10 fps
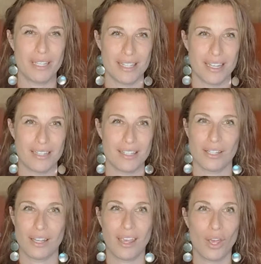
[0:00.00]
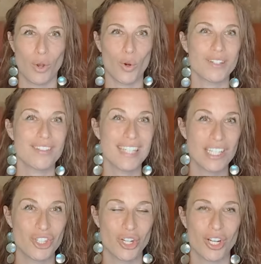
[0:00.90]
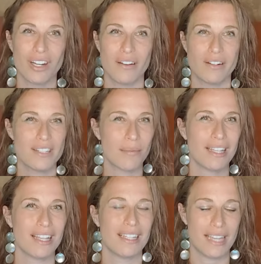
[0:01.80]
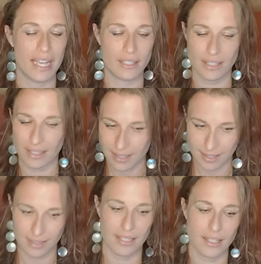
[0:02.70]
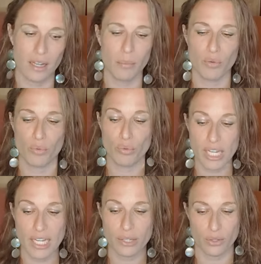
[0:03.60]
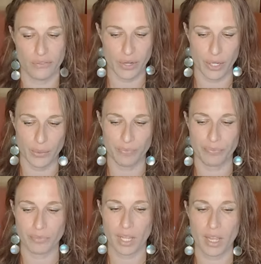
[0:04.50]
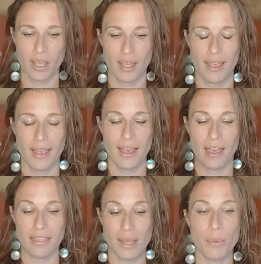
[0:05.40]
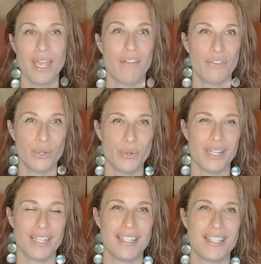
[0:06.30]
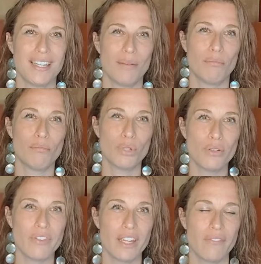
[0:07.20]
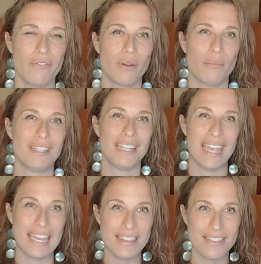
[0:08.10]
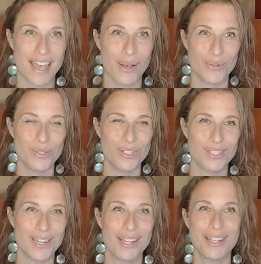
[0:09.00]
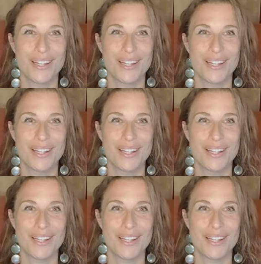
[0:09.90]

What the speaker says: business or teacher or something like that, it's gonna be really good for you. Then we have Uranus moving from the 8th house